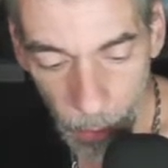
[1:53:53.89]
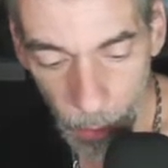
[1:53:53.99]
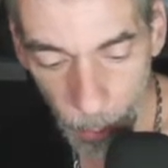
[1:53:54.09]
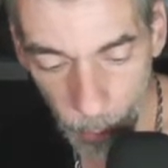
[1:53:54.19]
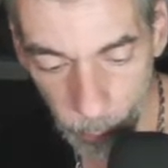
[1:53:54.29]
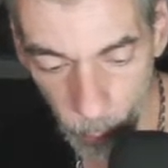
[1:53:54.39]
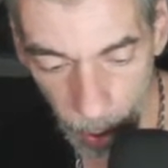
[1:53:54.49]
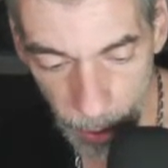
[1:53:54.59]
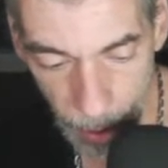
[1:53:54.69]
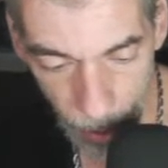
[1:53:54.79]
But for
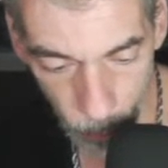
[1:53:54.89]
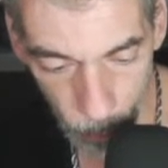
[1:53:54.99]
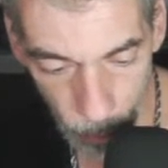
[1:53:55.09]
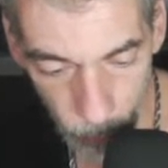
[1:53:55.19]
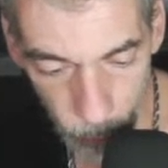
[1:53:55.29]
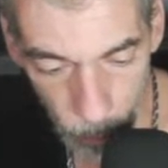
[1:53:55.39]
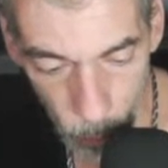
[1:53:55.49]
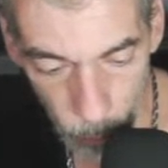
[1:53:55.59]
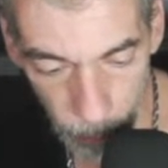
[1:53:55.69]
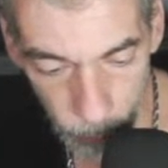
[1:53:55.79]
right now, if we're
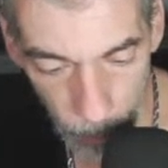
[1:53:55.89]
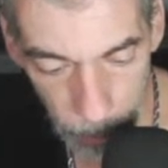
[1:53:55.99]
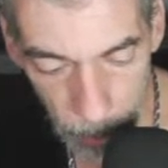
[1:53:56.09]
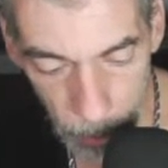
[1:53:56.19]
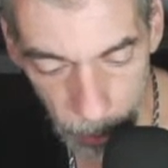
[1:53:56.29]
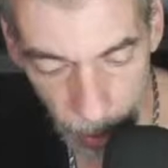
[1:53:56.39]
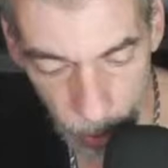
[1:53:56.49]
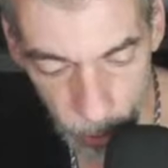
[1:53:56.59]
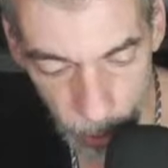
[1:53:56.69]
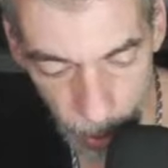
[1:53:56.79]
moving from
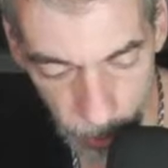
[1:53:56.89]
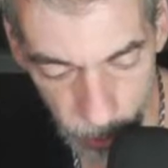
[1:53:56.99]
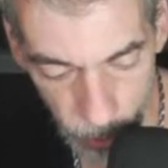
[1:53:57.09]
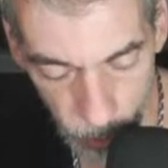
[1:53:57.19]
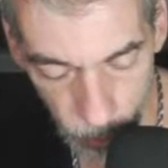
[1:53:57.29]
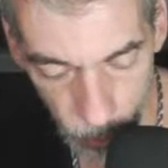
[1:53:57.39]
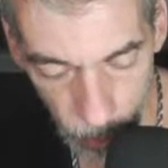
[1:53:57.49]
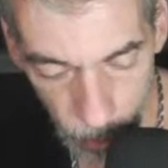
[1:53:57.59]
communication into